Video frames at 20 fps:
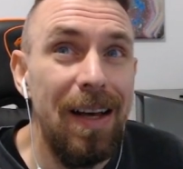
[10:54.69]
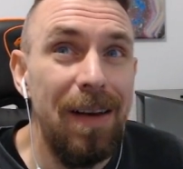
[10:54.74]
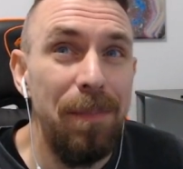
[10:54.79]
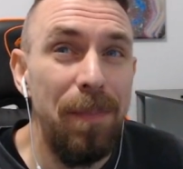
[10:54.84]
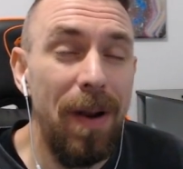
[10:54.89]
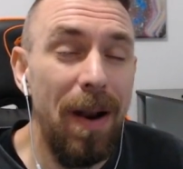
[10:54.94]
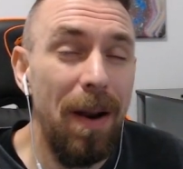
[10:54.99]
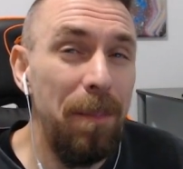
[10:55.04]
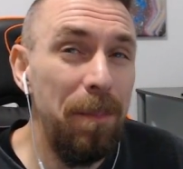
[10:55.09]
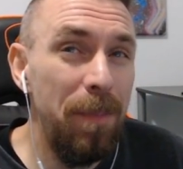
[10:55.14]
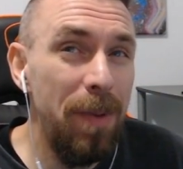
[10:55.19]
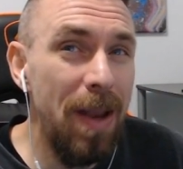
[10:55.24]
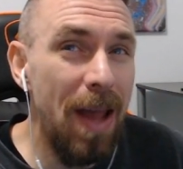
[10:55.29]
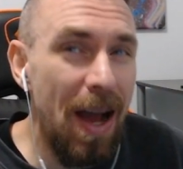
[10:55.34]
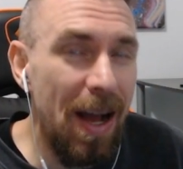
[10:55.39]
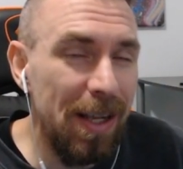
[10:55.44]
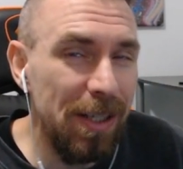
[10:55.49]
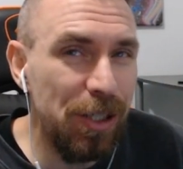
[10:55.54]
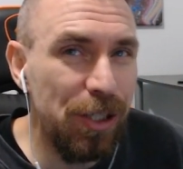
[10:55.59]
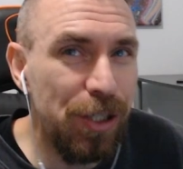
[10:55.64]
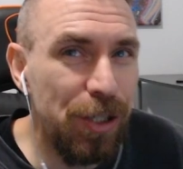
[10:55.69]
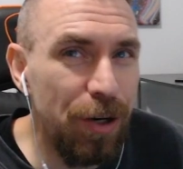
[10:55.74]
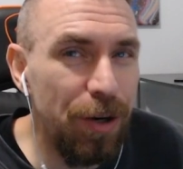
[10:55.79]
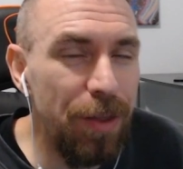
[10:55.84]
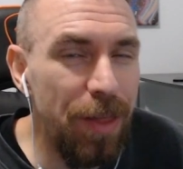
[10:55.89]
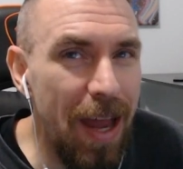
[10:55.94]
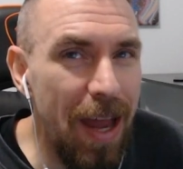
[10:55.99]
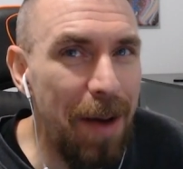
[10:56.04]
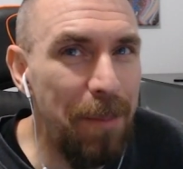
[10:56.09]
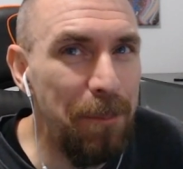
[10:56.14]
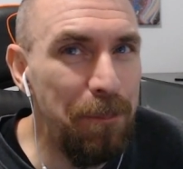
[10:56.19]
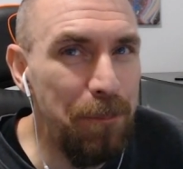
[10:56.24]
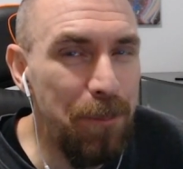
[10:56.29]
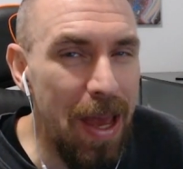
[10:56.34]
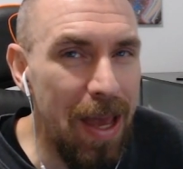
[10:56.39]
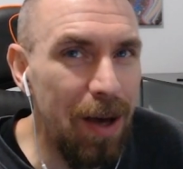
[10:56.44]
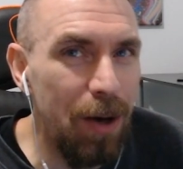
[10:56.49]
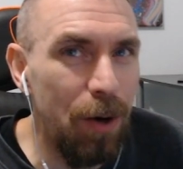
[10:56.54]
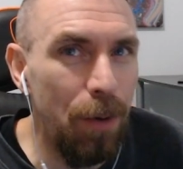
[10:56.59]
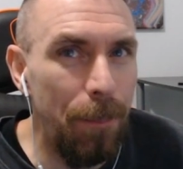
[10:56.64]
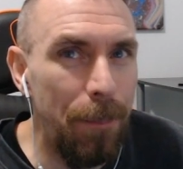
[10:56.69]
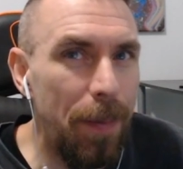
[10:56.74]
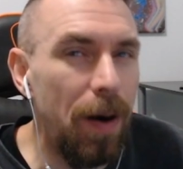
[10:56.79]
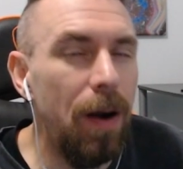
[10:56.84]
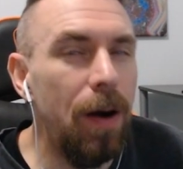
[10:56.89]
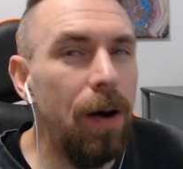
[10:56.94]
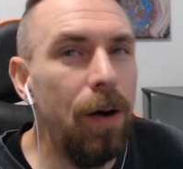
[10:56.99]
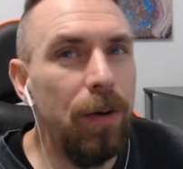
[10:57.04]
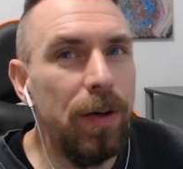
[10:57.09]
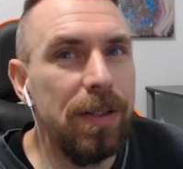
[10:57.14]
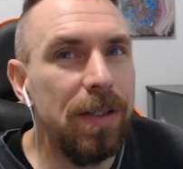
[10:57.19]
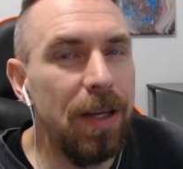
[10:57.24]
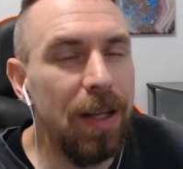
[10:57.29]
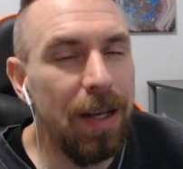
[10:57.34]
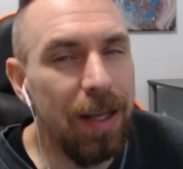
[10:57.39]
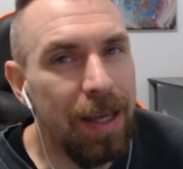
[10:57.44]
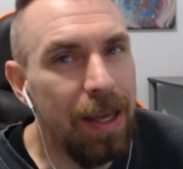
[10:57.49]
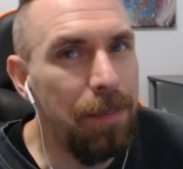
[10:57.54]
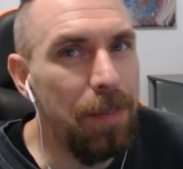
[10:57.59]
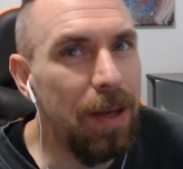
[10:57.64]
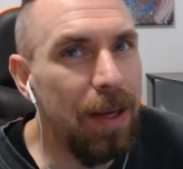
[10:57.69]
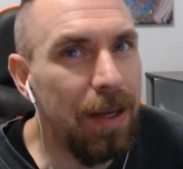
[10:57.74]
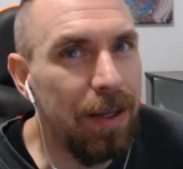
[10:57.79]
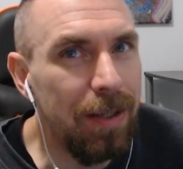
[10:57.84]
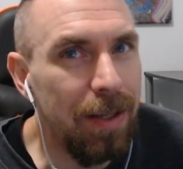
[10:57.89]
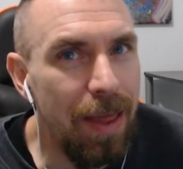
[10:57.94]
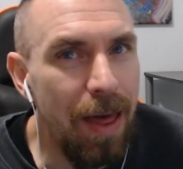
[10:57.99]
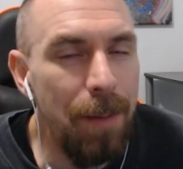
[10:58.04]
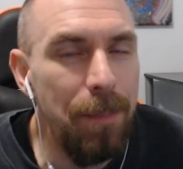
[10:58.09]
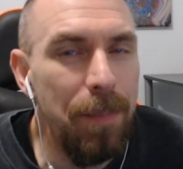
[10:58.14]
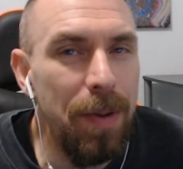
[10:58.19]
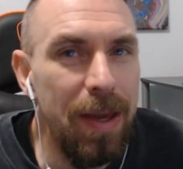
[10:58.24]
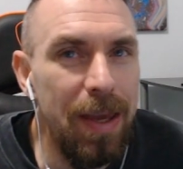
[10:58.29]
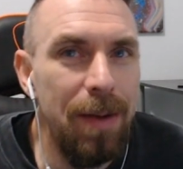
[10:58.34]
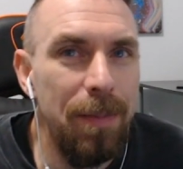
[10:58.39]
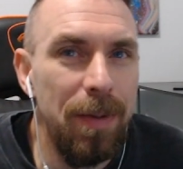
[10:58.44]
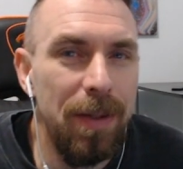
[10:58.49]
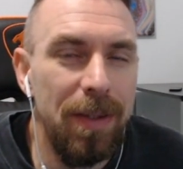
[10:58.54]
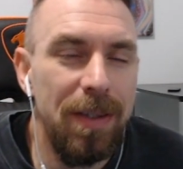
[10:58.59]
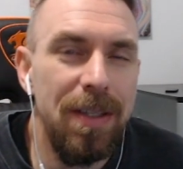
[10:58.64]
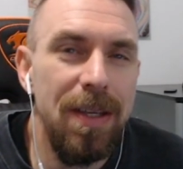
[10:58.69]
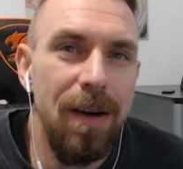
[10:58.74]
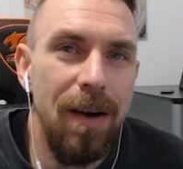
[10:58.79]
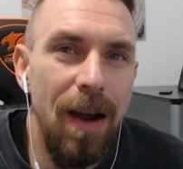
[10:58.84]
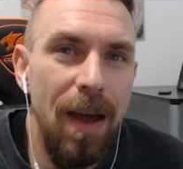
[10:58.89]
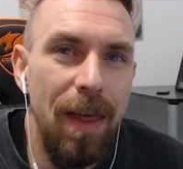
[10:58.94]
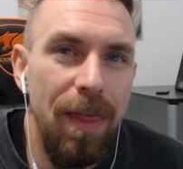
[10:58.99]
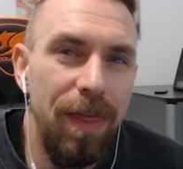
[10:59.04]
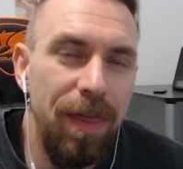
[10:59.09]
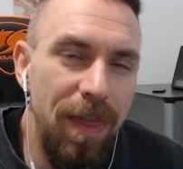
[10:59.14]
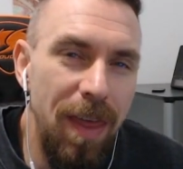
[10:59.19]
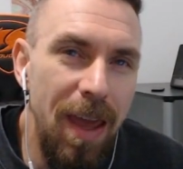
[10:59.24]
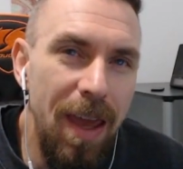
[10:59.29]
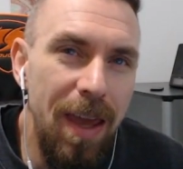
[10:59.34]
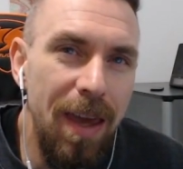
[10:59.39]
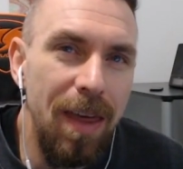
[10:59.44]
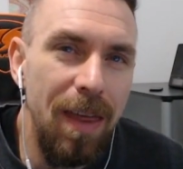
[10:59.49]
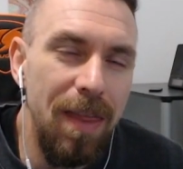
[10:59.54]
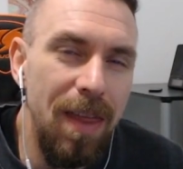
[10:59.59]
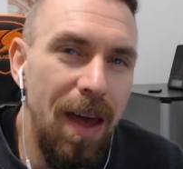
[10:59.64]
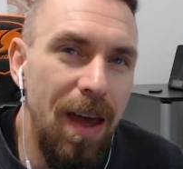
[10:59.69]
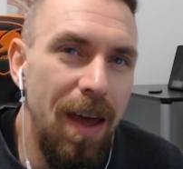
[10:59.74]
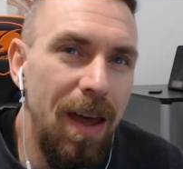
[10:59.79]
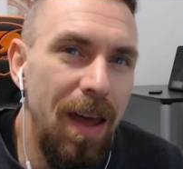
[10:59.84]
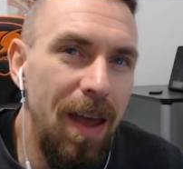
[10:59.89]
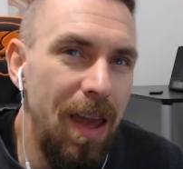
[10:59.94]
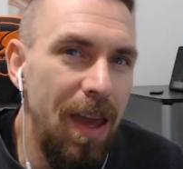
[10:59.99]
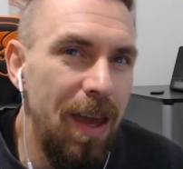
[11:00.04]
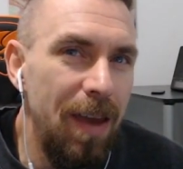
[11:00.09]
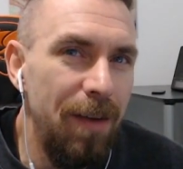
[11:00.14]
But I'm not sure that a male pro is going to get me into that behemoth tier. I think that a